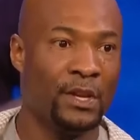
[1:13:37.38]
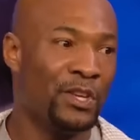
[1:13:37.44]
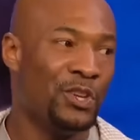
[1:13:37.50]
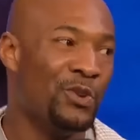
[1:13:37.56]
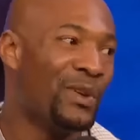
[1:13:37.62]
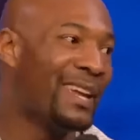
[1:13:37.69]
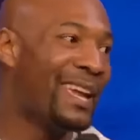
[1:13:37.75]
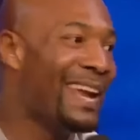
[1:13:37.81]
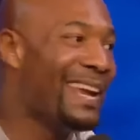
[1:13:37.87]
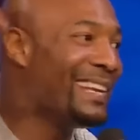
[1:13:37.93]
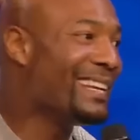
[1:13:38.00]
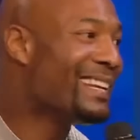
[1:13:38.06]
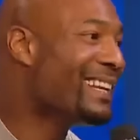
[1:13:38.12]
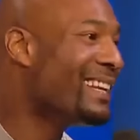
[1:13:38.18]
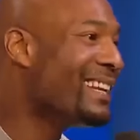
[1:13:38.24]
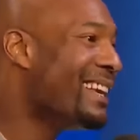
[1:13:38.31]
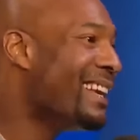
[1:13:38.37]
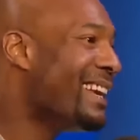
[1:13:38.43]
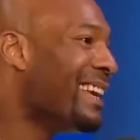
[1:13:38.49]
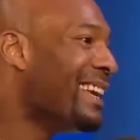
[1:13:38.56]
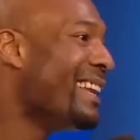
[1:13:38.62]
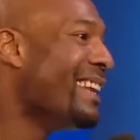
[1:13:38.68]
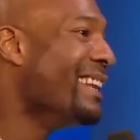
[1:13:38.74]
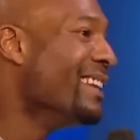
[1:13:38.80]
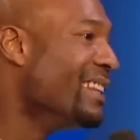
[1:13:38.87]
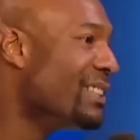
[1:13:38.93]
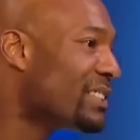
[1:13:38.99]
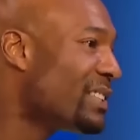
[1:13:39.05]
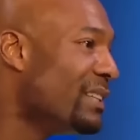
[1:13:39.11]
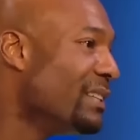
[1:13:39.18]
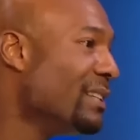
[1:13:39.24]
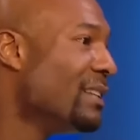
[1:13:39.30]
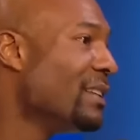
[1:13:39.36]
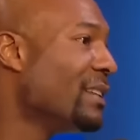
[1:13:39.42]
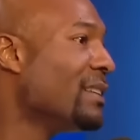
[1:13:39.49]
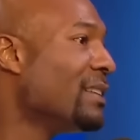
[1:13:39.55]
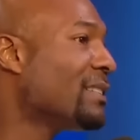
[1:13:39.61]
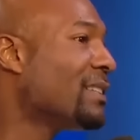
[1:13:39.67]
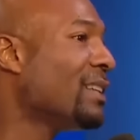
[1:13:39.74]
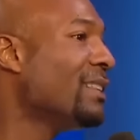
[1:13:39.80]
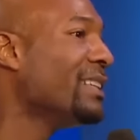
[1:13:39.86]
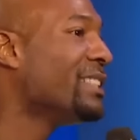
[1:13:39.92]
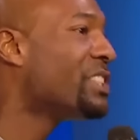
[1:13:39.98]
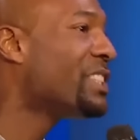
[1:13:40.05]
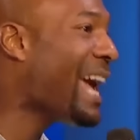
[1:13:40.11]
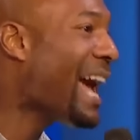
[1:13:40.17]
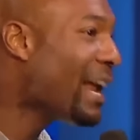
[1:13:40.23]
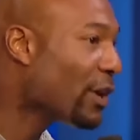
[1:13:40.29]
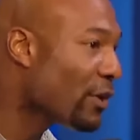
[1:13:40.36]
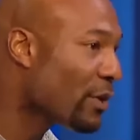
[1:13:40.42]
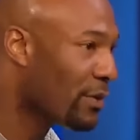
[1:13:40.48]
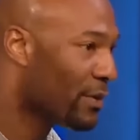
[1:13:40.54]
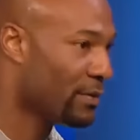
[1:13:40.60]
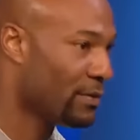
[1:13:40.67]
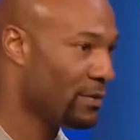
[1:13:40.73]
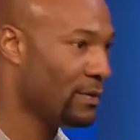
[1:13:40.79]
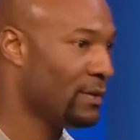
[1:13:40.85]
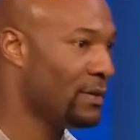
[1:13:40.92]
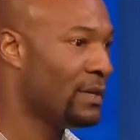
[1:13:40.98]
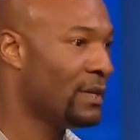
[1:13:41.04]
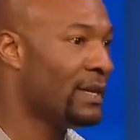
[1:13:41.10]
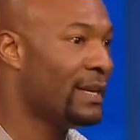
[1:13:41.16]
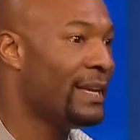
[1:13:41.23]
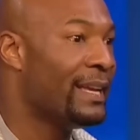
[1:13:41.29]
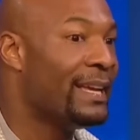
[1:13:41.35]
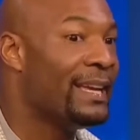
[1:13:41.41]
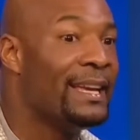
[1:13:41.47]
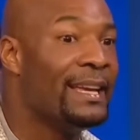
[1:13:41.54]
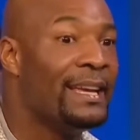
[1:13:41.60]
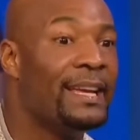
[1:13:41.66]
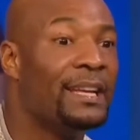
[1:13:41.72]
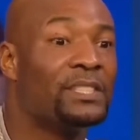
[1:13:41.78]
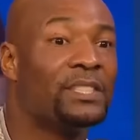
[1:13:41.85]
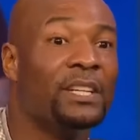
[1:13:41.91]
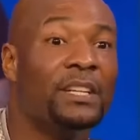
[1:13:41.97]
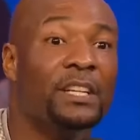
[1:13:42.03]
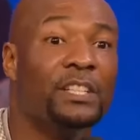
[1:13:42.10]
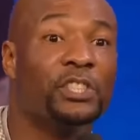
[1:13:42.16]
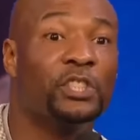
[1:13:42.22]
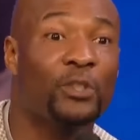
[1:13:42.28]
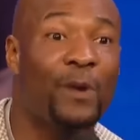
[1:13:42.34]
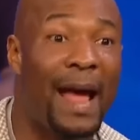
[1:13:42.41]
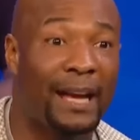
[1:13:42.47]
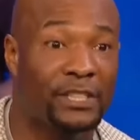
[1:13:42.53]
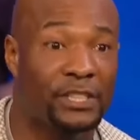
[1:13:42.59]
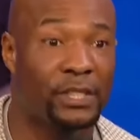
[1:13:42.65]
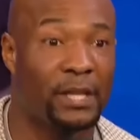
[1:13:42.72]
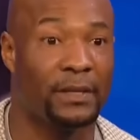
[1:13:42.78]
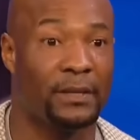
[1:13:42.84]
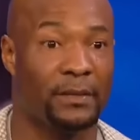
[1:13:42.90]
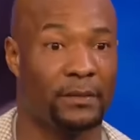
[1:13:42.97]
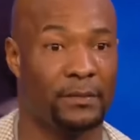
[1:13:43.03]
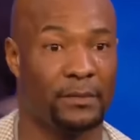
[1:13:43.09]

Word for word: You can't listen to the chatter. It's a distraction.